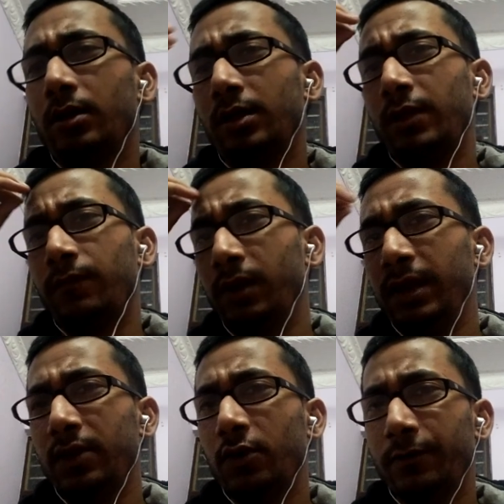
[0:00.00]
They are
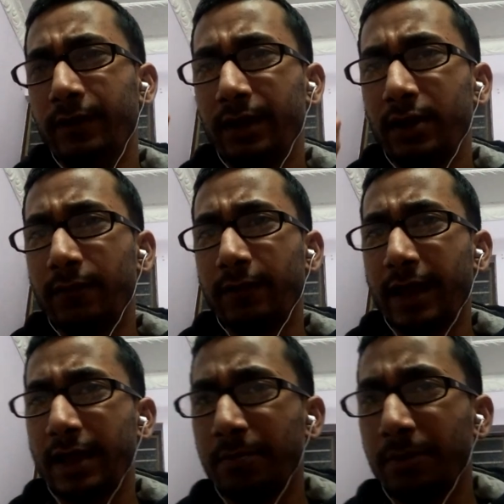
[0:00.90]
fully confident of
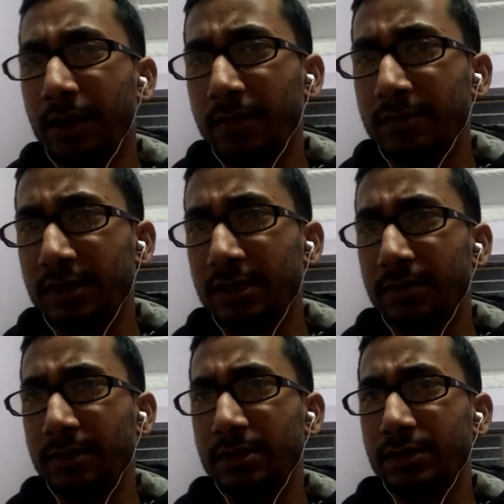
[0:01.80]
cracking prelims
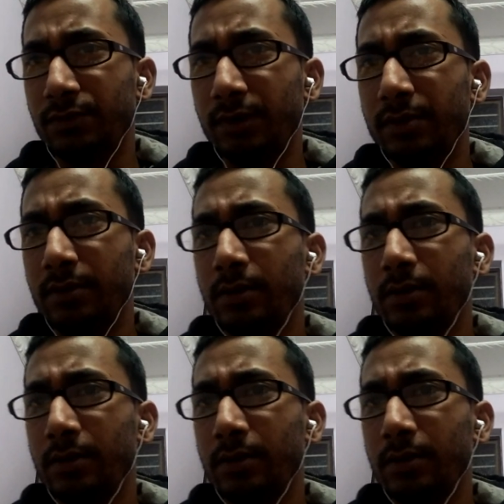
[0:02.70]
examinations. Why?